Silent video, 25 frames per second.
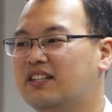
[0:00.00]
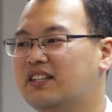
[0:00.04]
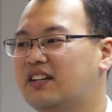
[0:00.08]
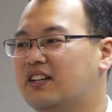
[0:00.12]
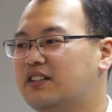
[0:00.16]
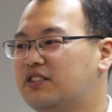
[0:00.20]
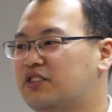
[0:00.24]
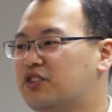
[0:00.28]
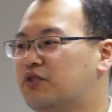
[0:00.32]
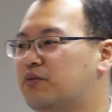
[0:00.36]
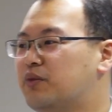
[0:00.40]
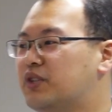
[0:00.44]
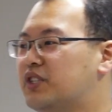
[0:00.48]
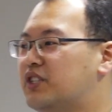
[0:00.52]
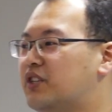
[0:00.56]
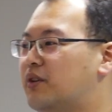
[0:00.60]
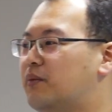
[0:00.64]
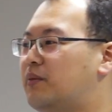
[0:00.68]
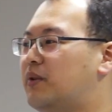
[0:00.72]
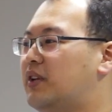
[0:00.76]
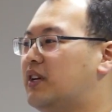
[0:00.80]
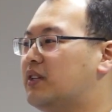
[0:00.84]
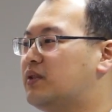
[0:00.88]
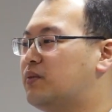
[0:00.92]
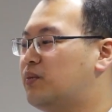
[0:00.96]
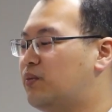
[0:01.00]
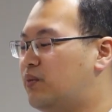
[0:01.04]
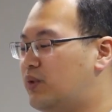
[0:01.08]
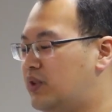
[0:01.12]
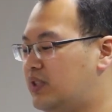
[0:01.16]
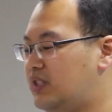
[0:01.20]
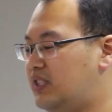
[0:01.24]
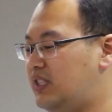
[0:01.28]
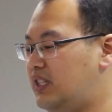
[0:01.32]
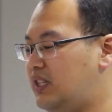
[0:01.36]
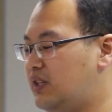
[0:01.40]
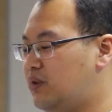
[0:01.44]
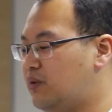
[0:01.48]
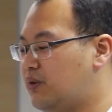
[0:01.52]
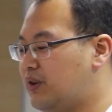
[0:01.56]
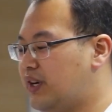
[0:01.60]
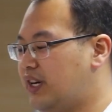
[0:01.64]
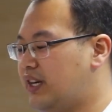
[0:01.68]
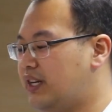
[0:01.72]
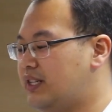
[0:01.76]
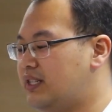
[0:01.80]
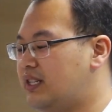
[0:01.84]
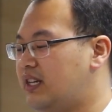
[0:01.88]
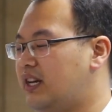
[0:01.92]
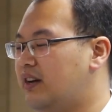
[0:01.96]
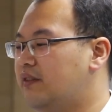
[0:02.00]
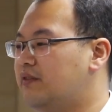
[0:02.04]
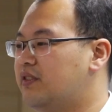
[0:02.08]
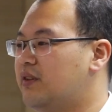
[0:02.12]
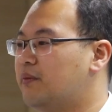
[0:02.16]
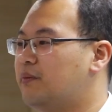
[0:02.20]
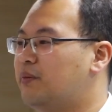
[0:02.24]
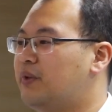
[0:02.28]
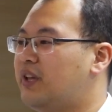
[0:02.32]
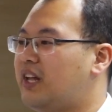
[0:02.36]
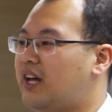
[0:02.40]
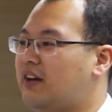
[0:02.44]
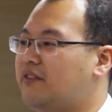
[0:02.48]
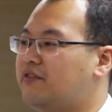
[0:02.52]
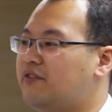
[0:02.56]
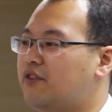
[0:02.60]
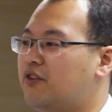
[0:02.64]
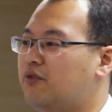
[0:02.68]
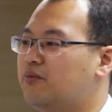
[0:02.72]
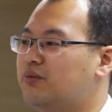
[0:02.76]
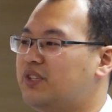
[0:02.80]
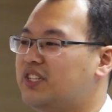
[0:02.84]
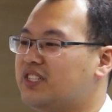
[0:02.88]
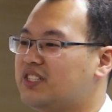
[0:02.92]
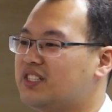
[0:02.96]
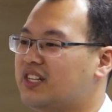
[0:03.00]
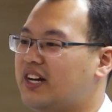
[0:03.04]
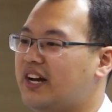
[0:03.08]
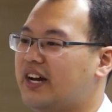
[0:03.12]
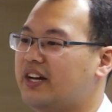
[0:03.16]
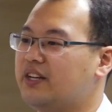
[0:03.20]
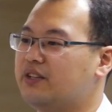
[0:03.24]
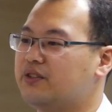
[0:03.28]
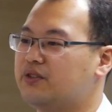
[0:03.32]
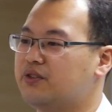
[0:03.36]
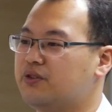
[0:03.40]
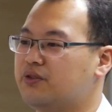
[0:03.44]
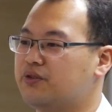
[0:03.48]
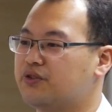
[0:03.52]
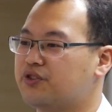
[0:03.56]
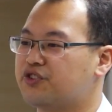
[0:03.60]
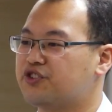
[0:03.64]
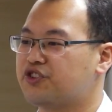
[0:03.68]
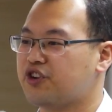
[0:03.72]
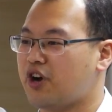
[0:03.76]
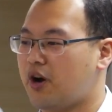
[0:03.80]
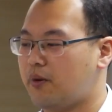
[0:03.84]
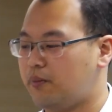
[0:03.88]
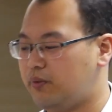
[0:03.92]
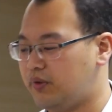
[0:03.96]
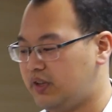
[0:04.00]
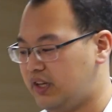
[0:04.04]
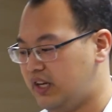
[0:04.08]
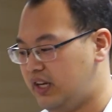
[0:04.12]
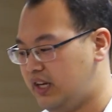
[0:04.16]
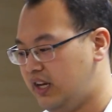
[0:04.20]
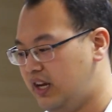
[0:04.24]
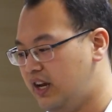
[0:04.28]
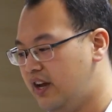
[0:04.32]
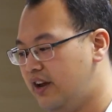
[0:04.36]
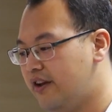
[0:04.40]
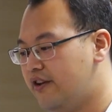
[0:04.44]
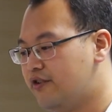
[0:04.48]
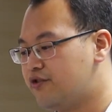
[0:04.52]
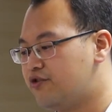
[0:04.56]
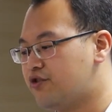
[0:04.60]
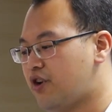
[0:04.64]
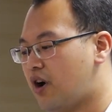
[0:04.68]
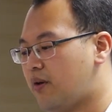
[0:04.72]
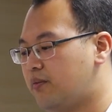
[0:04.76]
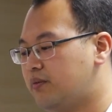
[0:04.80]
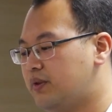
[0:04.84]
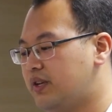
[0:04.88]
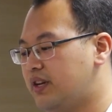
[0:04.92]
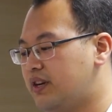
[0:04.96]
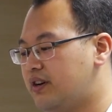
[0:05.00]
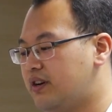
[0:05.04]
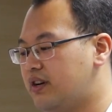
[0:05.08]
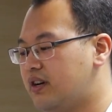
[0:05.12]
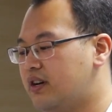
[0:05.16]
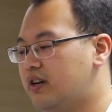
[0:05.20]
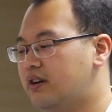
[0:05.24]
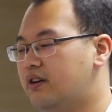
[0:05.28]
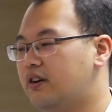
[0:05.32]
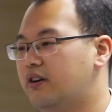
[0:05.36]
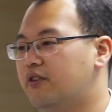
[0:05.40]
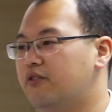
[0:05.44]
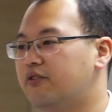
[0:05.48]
consumer surplus would decrease if the platform decides to sharply drop their